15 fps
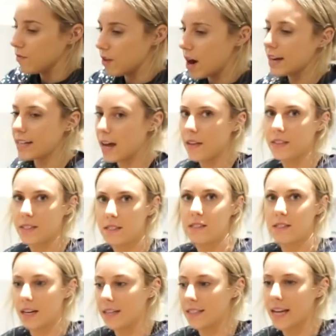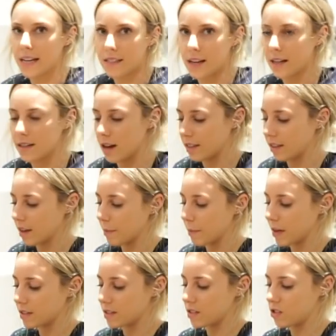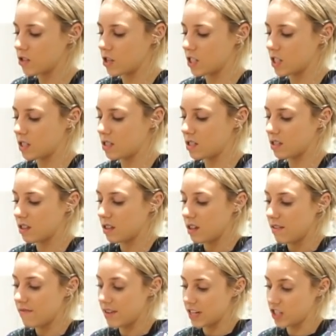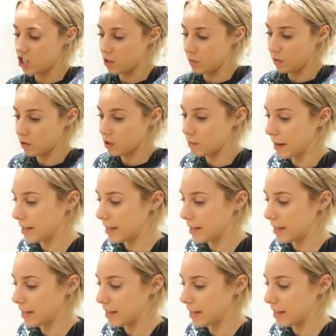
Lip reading: Right now, this is gonna taste like nothing because it's just vegetables,